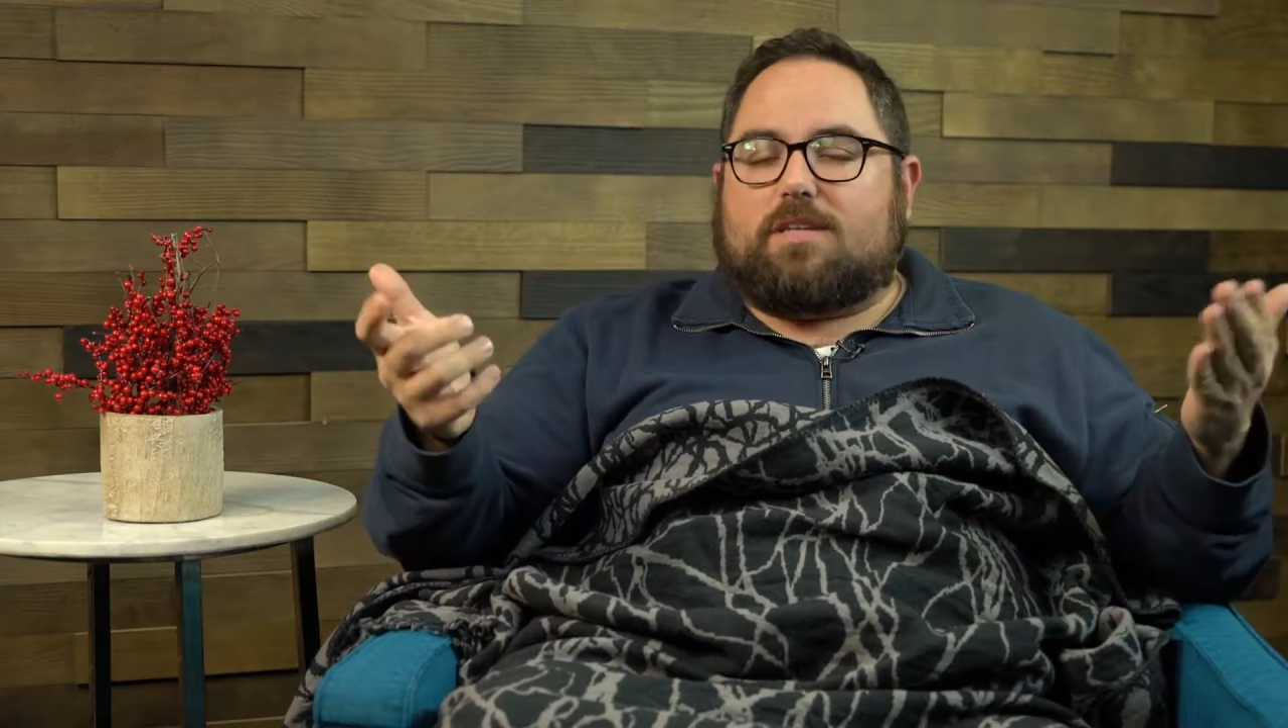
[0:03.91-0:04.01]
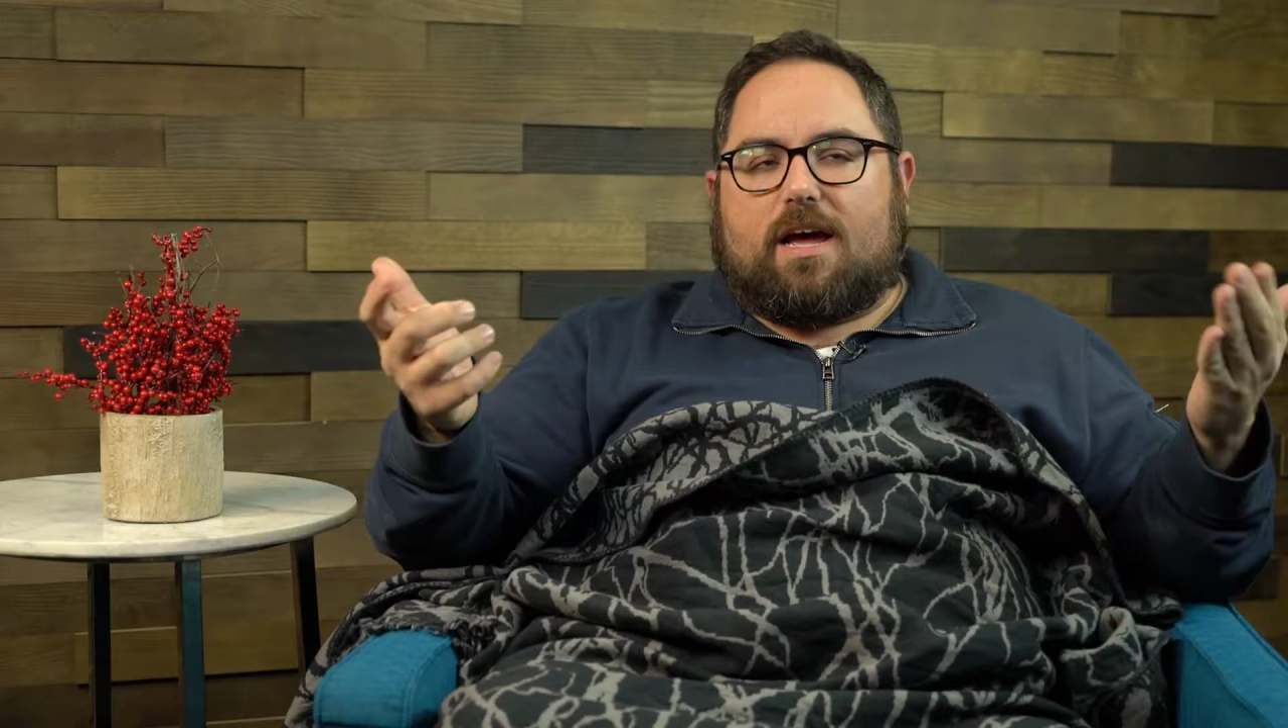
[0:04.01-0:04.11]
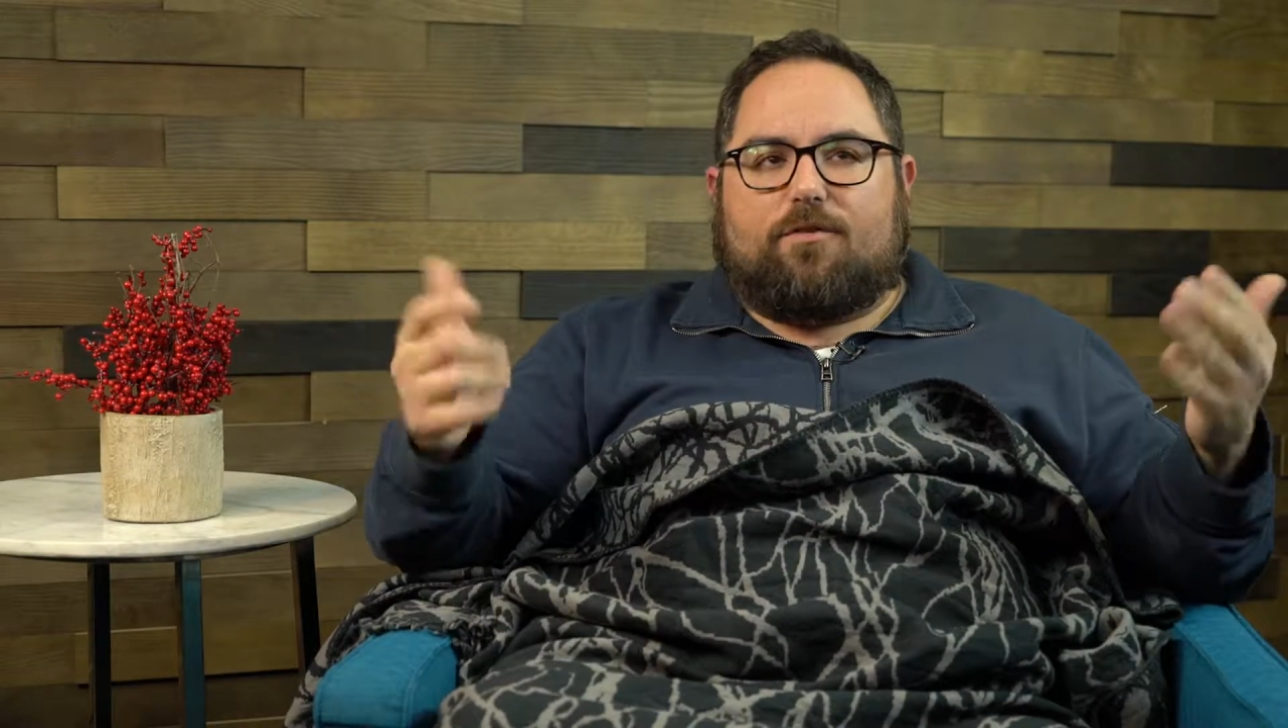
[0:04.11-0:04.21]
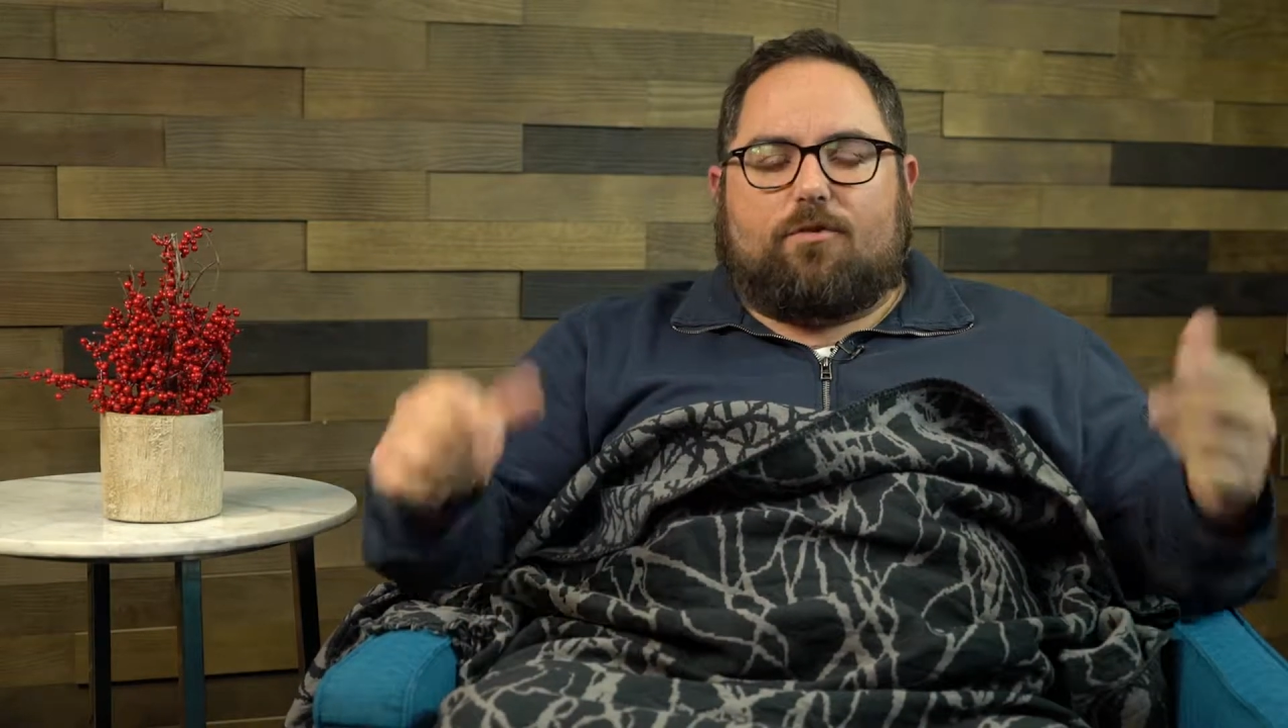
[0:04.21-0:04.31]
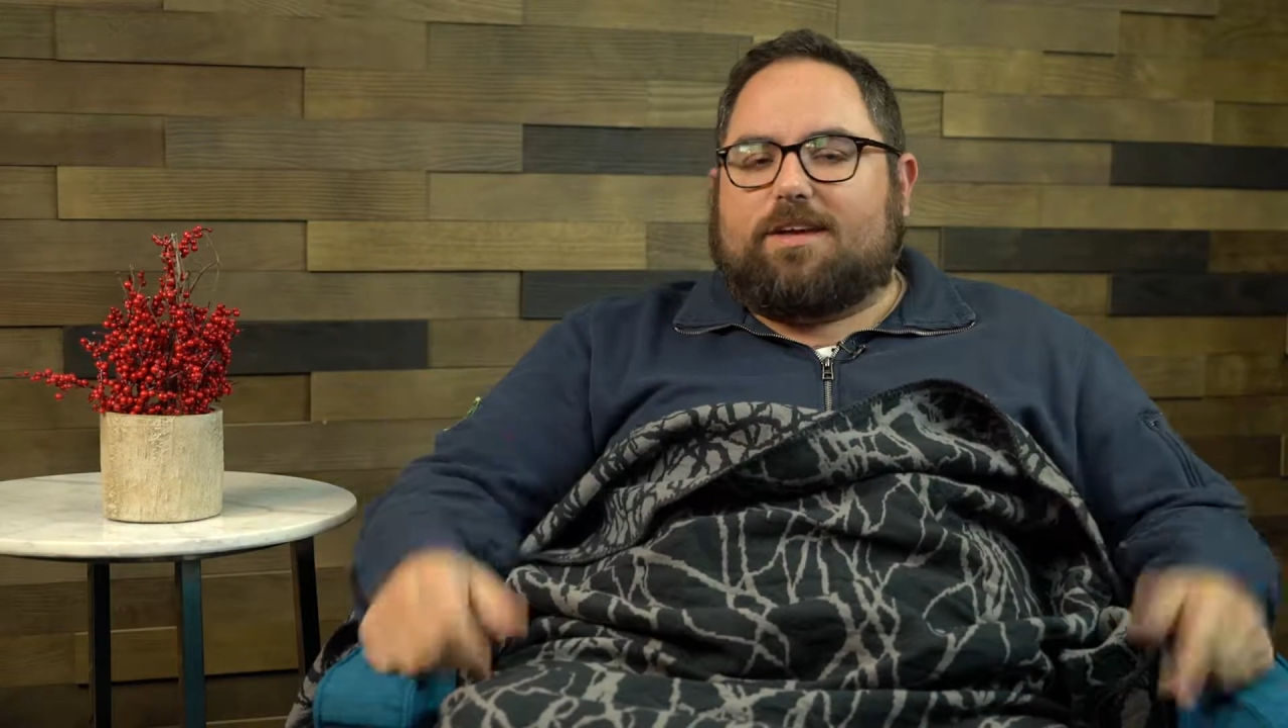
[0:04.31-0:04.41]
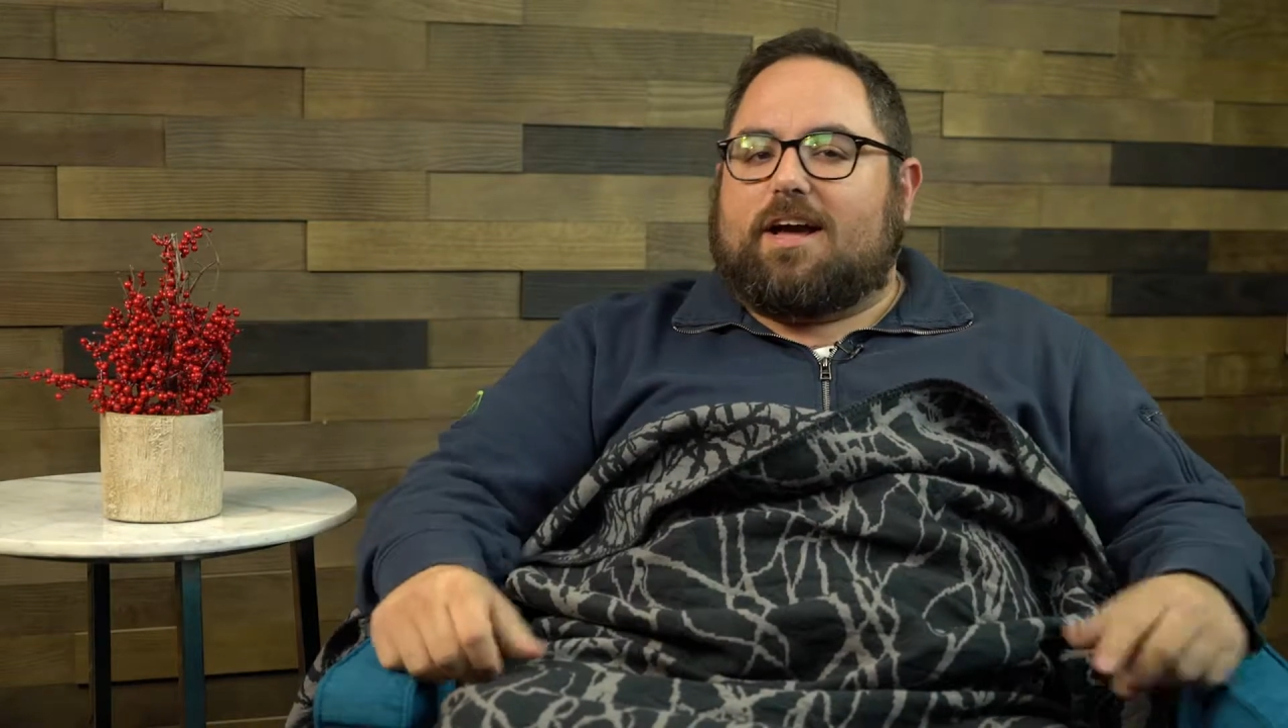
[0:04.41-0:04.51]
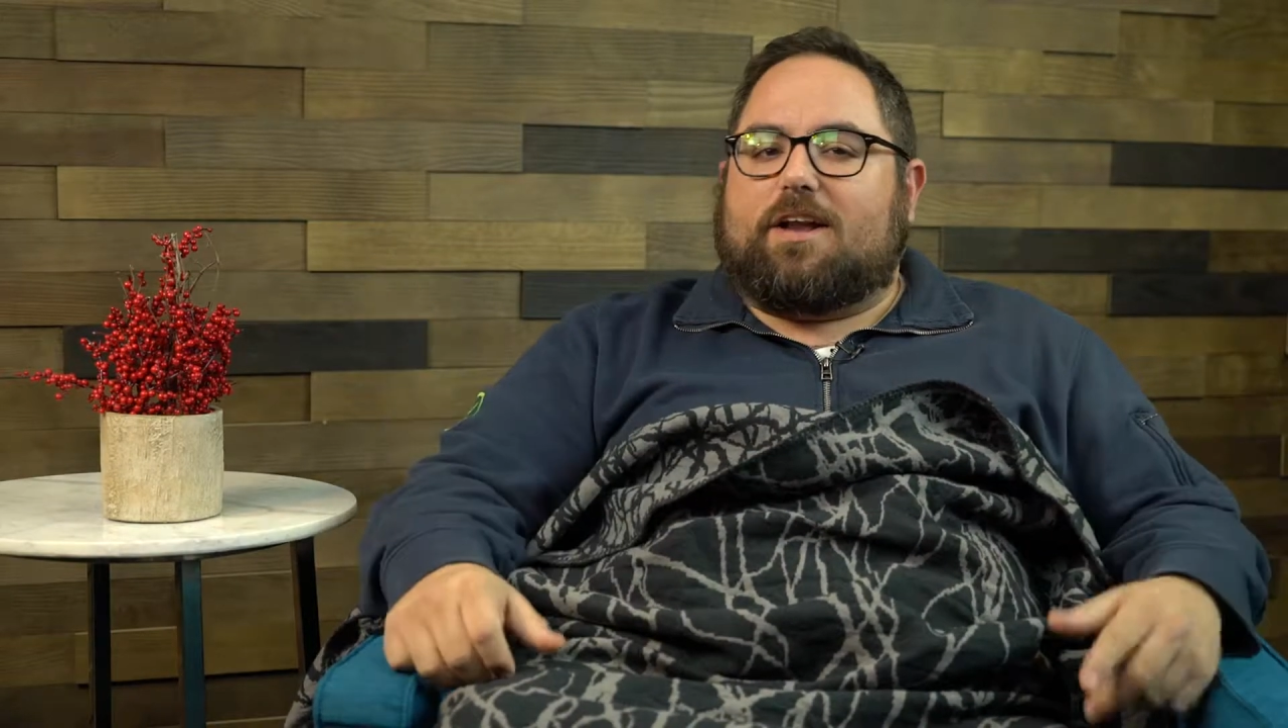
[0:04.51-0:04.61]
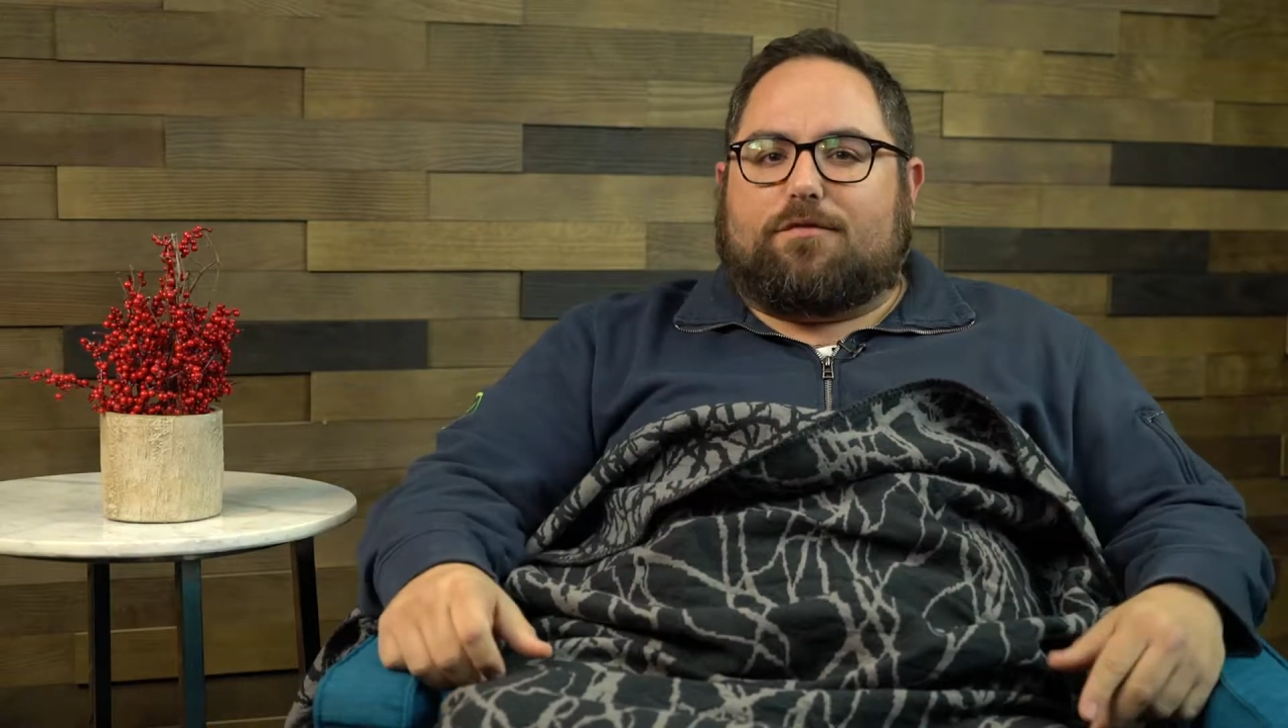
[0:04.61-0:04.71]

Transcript: I've only gotten a